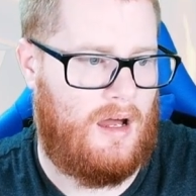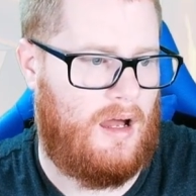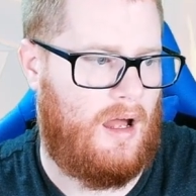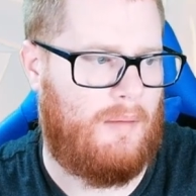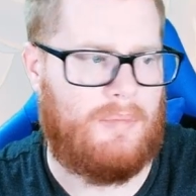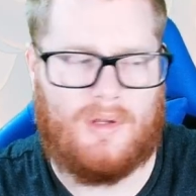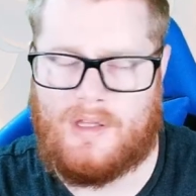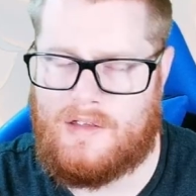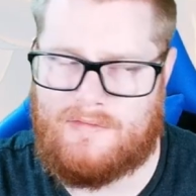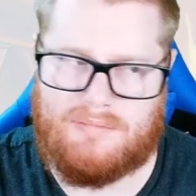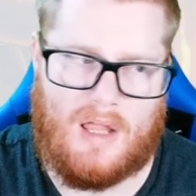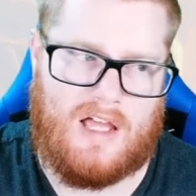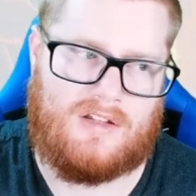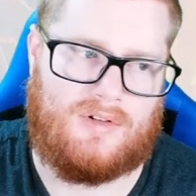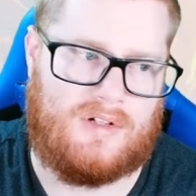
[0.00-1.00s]
I believe
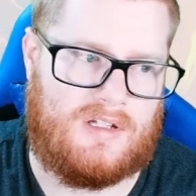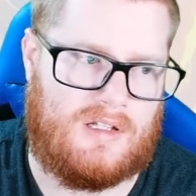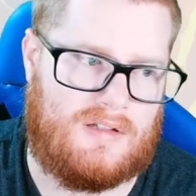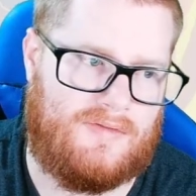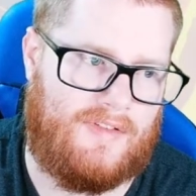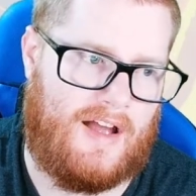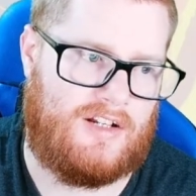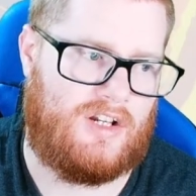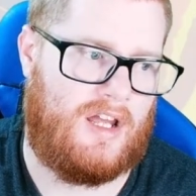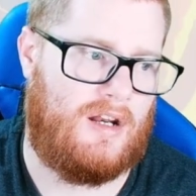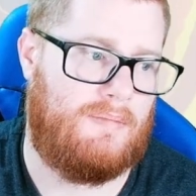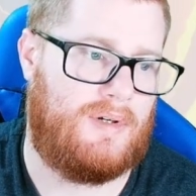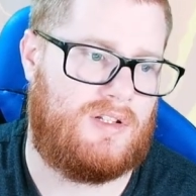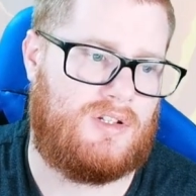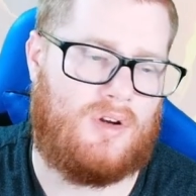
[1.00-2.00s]
Blastoise gets Flash
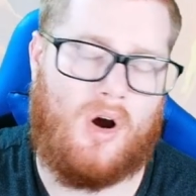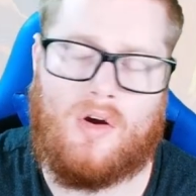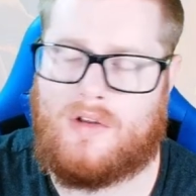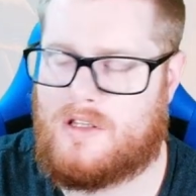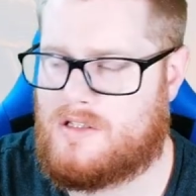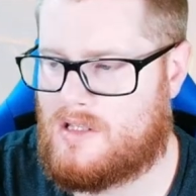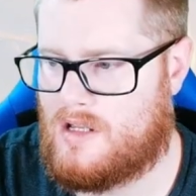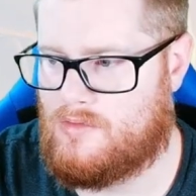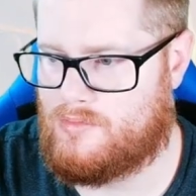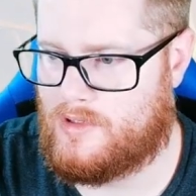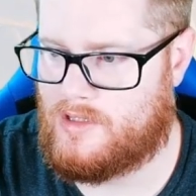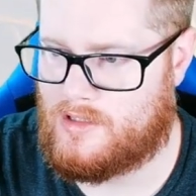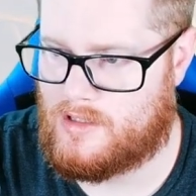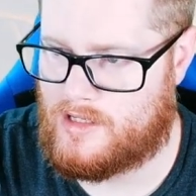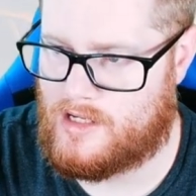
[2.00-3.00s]
Cannon, but Scald is
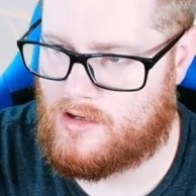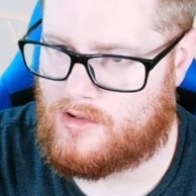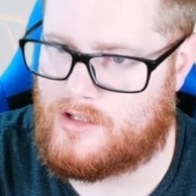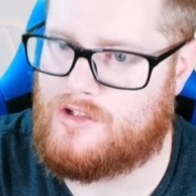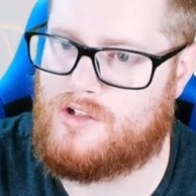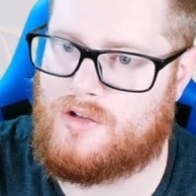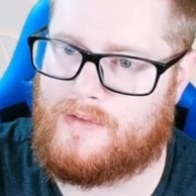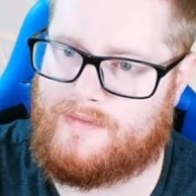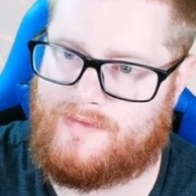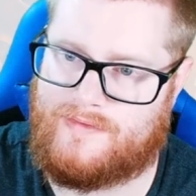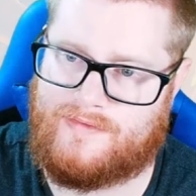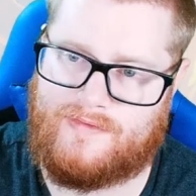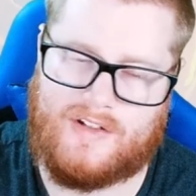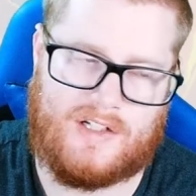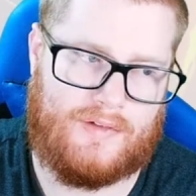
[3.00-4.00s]
really good here because you can
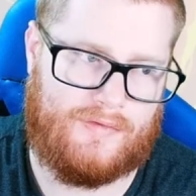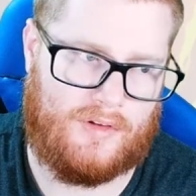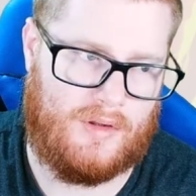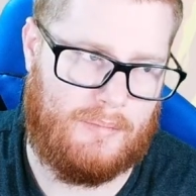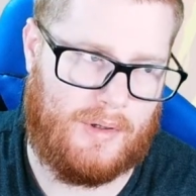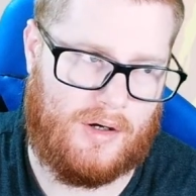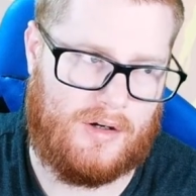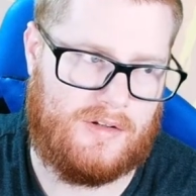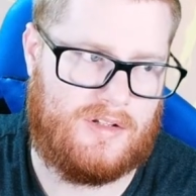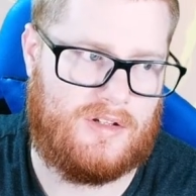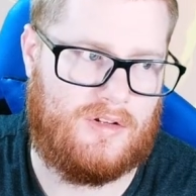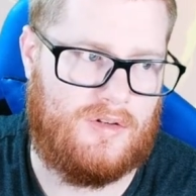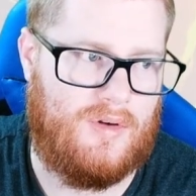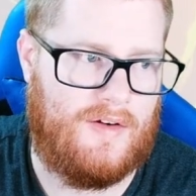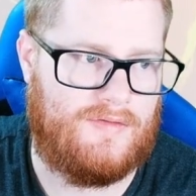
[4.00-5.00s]
fish for the burn.
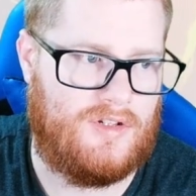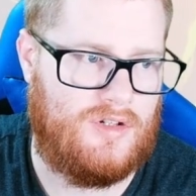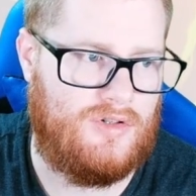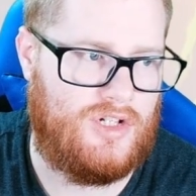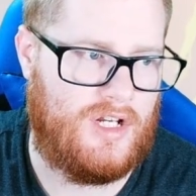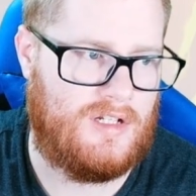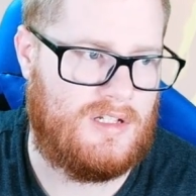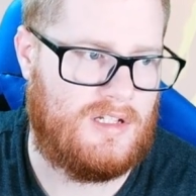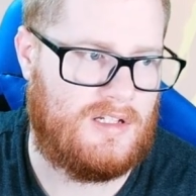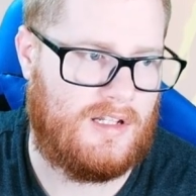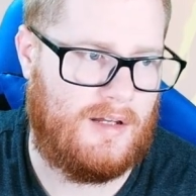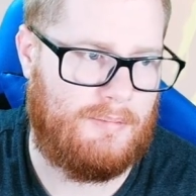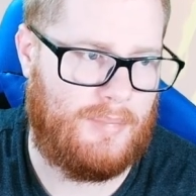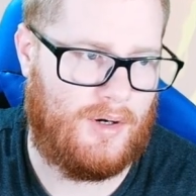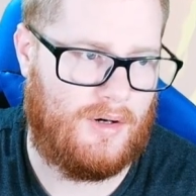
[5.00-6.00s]
So you have 2 chances to
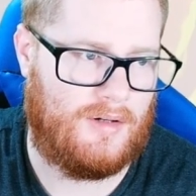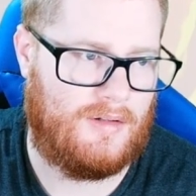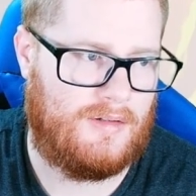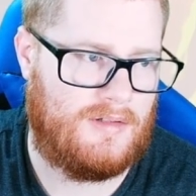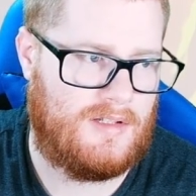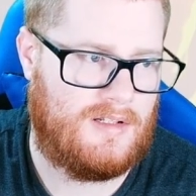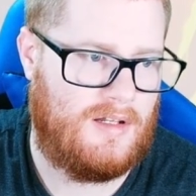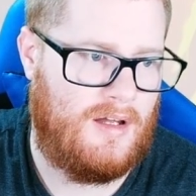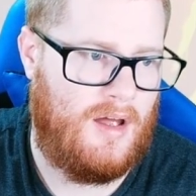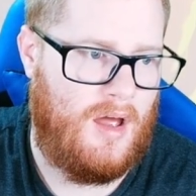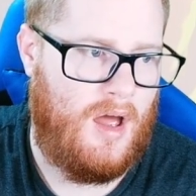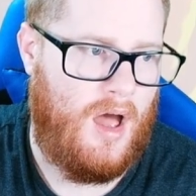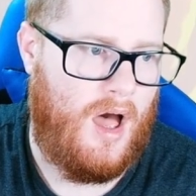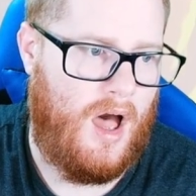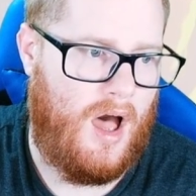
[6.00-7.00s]
get burns
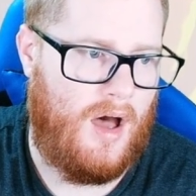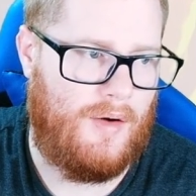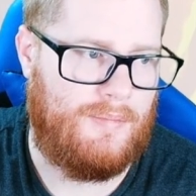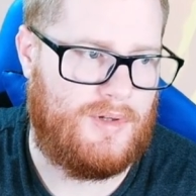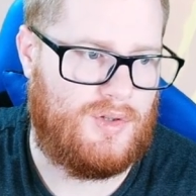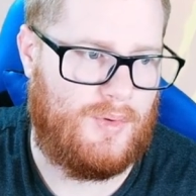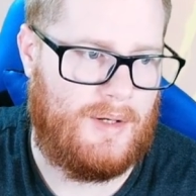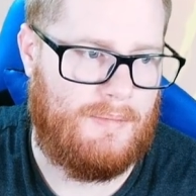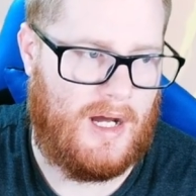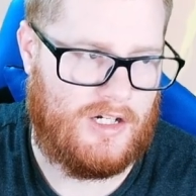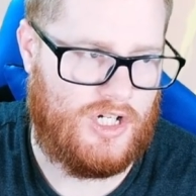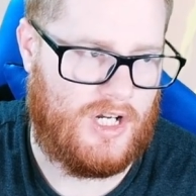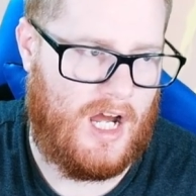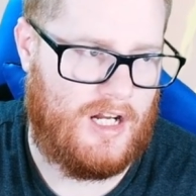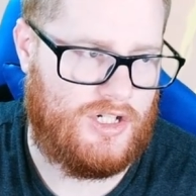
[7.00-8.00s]
between
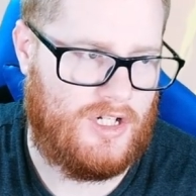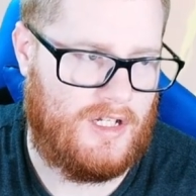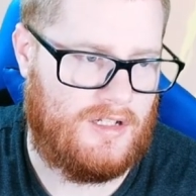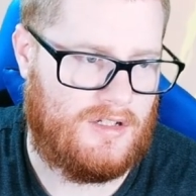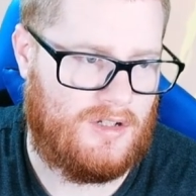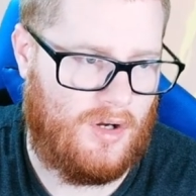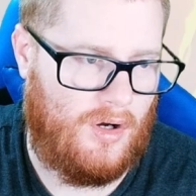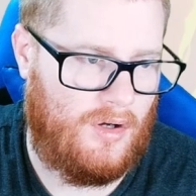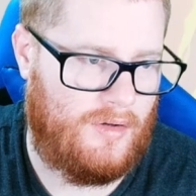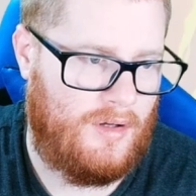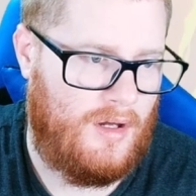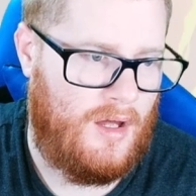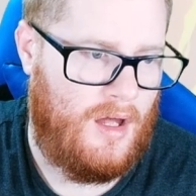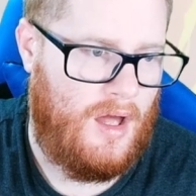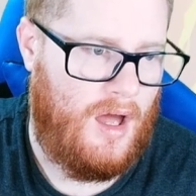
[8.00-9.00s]
Matcha Gotcha and Scald.
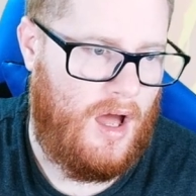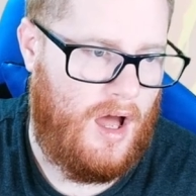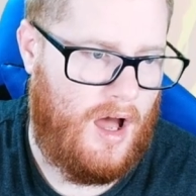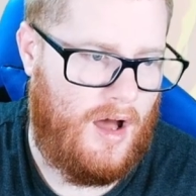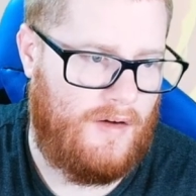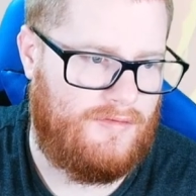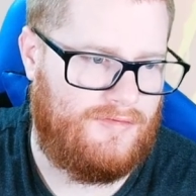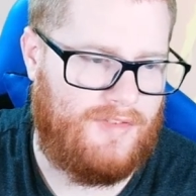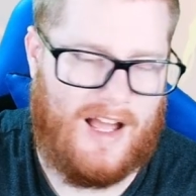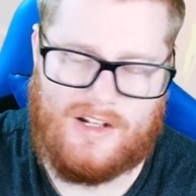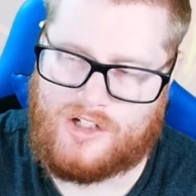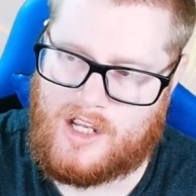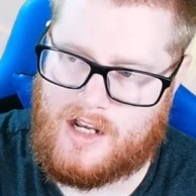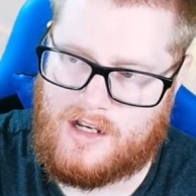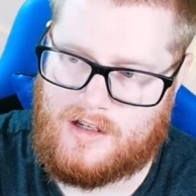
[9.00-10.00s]

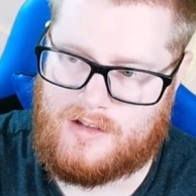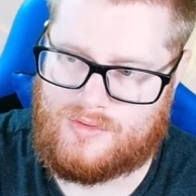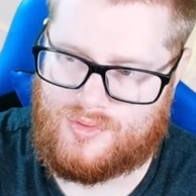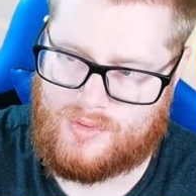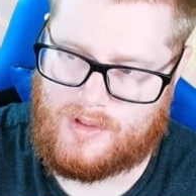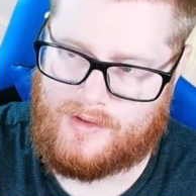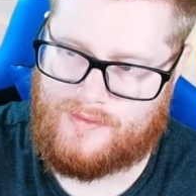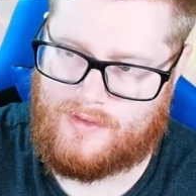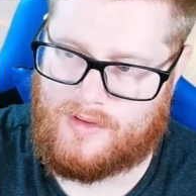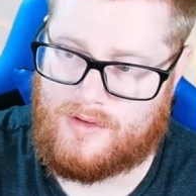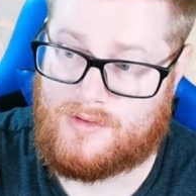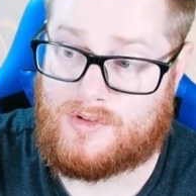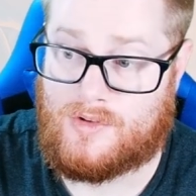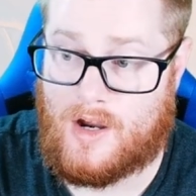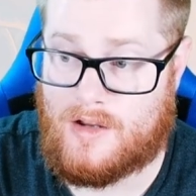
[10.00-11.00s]
Flash Cannon is really for
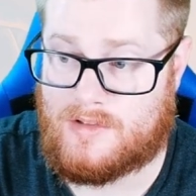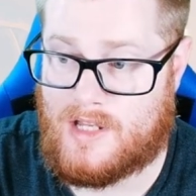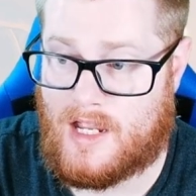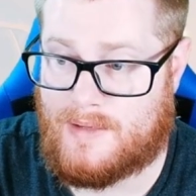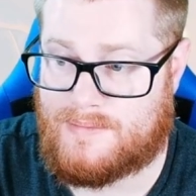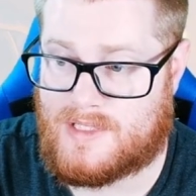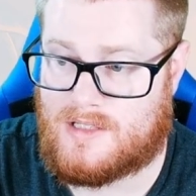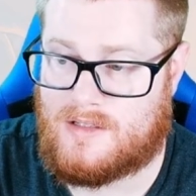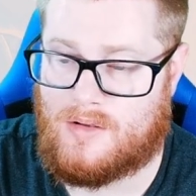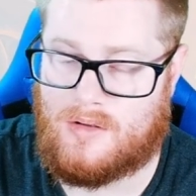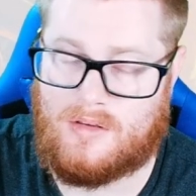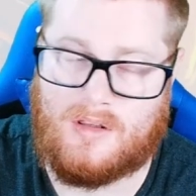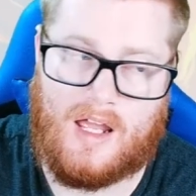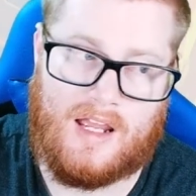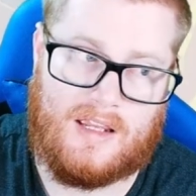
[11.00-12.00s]
those ground types
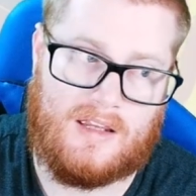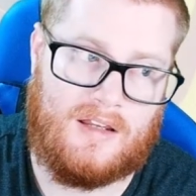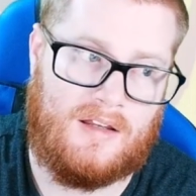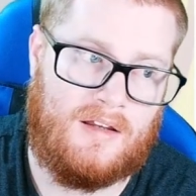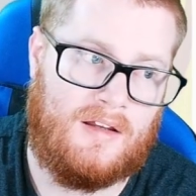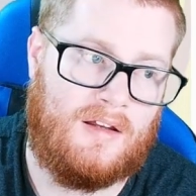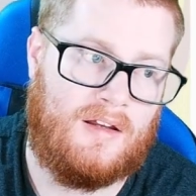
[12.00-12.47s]
like